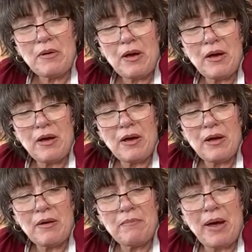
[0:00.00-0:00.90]

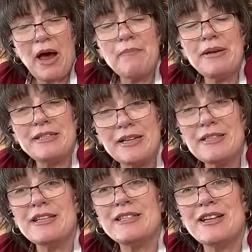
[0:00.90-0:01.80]
but I'm
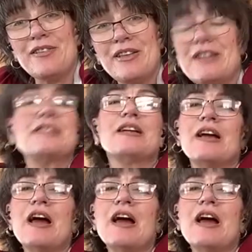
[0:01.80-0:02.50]
addicted to these.